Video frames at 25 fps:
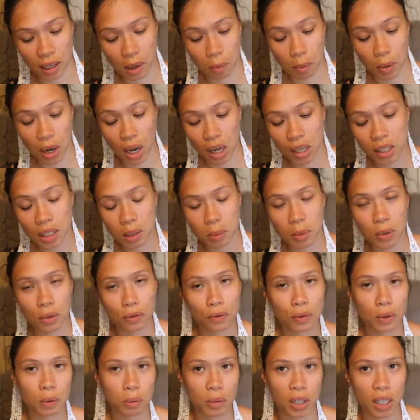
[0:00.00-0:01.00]
impossible
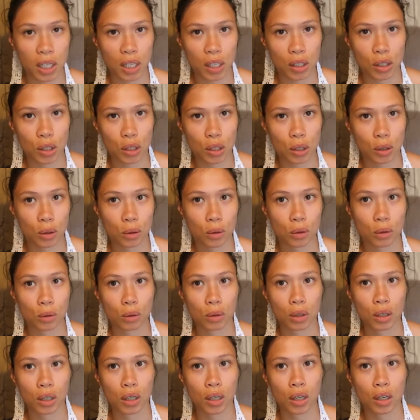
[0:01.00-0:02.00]
for me
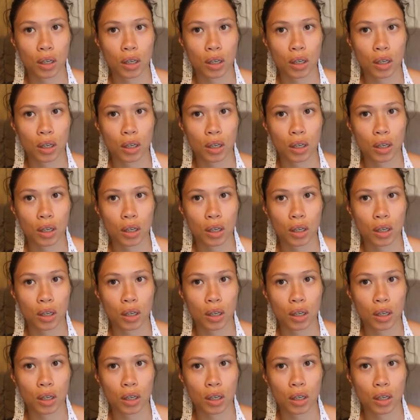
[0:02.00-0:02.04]
to